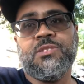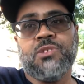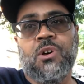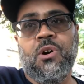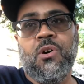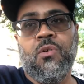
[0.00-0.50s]

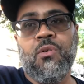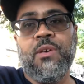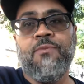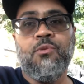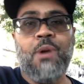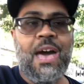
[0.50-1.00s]
so
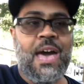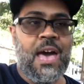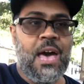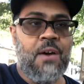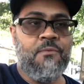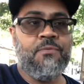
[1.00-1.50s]
if you
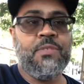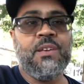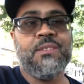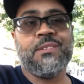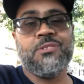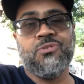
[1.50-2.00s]
have
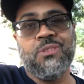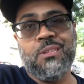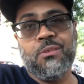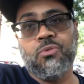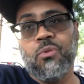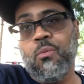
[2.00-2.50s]
things that you need
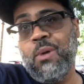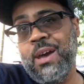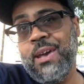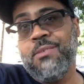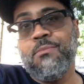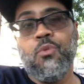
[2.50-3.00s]
to throw
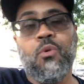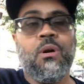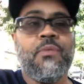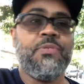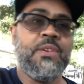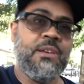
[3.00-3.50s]
away, the
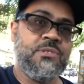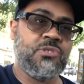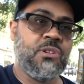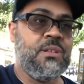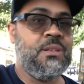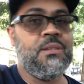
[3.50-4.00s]
more things you're
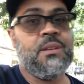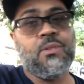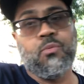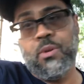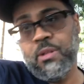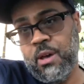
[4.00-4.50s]
going to need to get
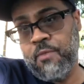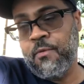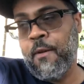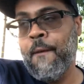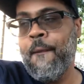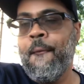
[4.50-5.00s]
rid of.
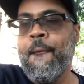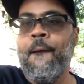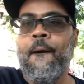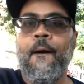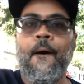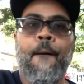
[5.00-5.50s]

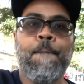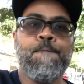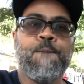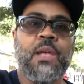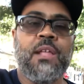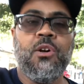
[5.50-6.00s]

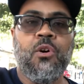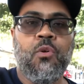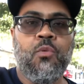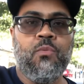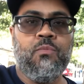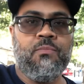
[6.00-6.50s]
I know,
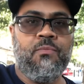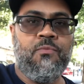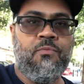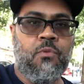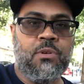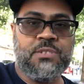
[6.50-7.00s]

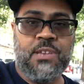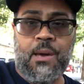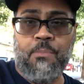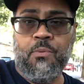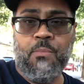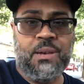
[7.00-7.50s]
for
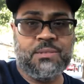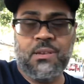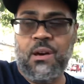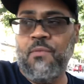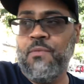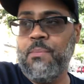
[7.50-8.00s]
example,
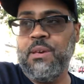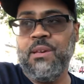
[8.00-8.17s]
myself, I'm